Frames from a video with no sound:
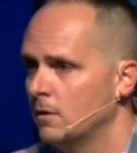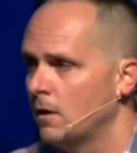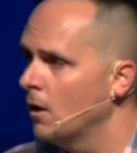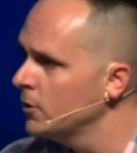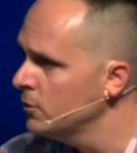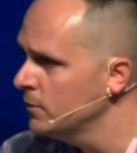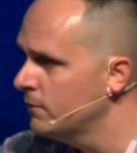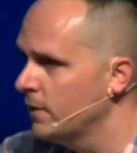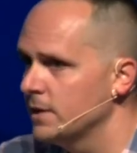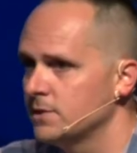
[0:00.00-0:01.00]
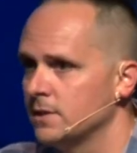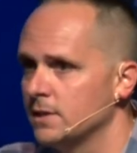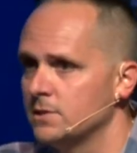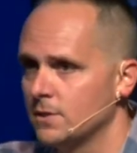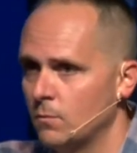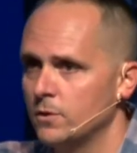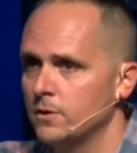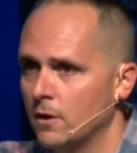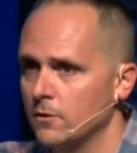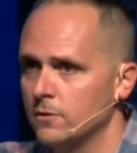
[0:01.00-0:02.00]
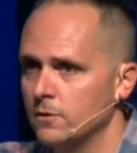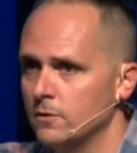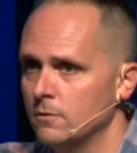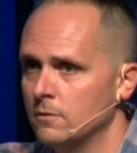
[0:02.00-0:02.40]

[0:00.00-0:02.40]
Are you investing in someone younger than you?